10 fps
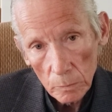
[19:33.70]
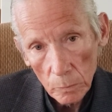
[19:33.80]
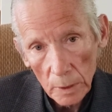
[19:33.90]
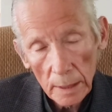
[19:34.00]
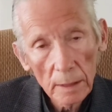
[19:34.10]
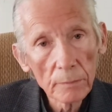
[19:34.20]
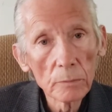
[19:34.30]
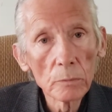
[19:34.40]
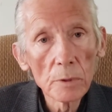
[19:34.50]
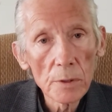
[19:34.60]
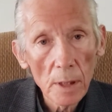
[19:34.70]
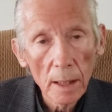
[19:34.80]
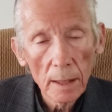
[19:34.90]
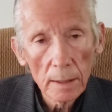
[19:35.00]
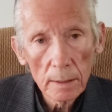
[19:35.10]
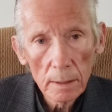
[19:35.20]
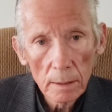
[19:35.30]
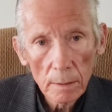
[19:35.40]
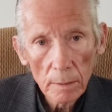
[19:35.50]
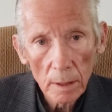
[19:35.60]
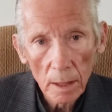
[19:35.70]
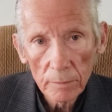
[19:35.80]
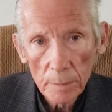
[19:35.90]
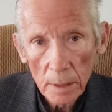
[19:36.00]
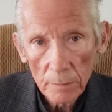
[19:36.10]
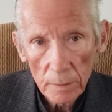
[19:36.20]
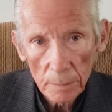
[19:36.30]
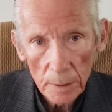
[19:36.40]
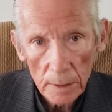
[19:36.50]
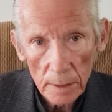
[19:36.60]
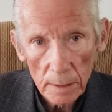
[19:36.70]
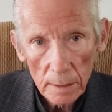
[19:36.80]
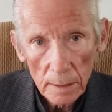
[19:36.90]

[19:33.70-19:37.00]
We have resigned the government of liberty